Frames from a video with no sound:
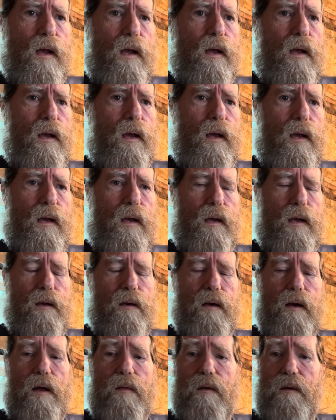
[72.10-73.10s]
a,
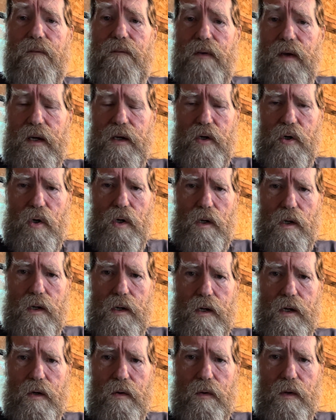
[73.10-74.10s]
another Victron
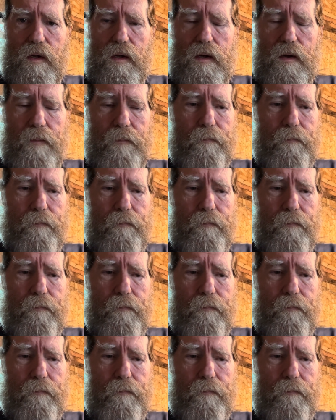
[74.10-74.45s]
unit.